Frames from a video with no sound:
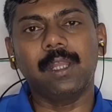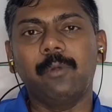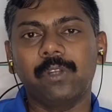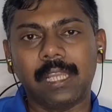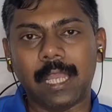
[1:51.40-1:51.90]

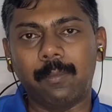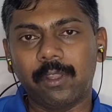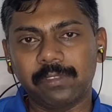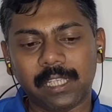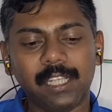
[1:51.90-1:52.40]
about a couple
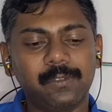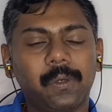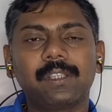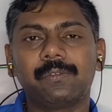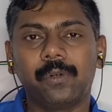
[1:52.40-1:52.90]
of seconds
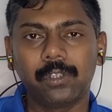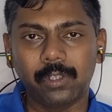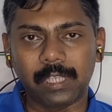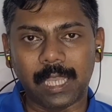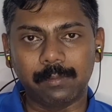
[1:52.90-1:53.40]
for the phone
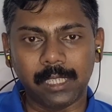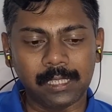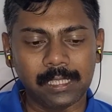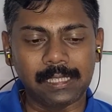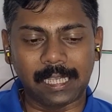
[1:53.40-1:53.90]
to capture
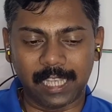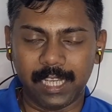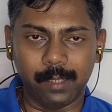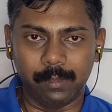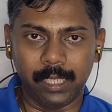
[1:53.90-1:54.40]
this
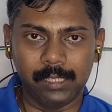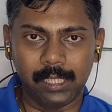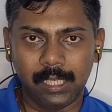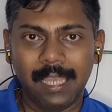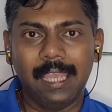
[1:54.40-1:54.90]
second image,
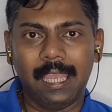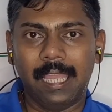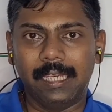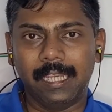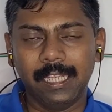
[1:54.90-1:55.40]

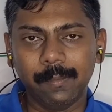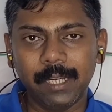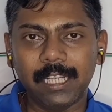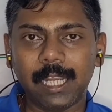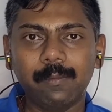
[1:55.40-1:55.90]
and in the
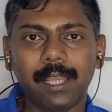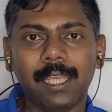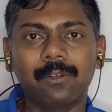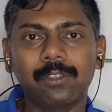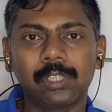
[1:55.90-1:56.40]
meantime
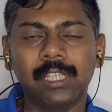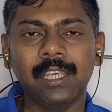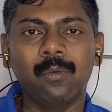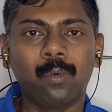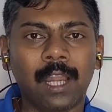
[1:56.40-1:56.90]
I could
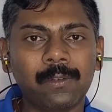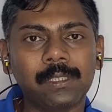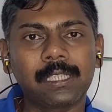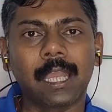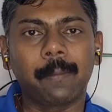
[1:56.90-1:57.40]
see what
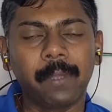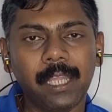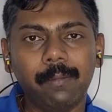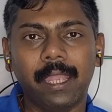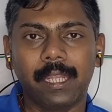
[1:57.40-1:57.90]
was
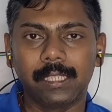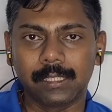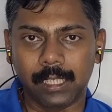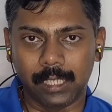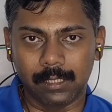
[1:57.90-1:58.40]
happening behind the
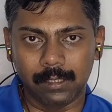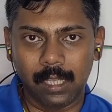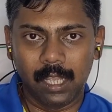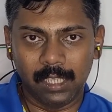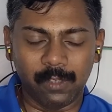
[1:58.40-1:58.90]
screen.
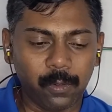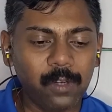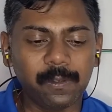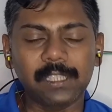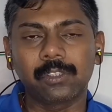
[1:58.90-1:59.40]
The
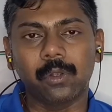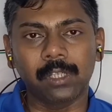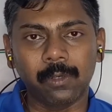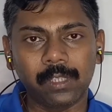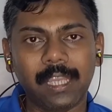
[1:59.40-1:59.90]
phone first shot
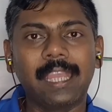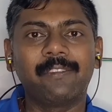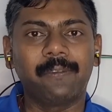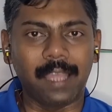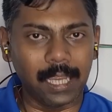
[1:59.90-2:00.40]
out a
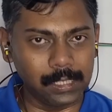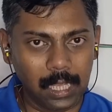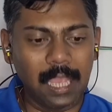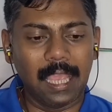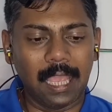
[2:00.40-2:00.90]
flash
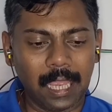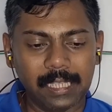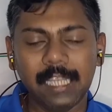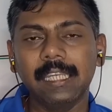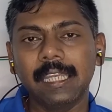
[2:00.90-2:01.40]
and
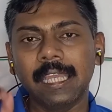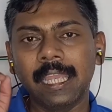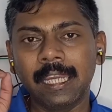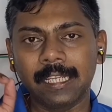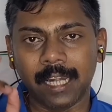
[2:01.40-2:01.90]
then
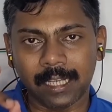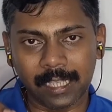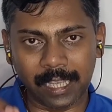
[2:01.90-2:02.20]
it read the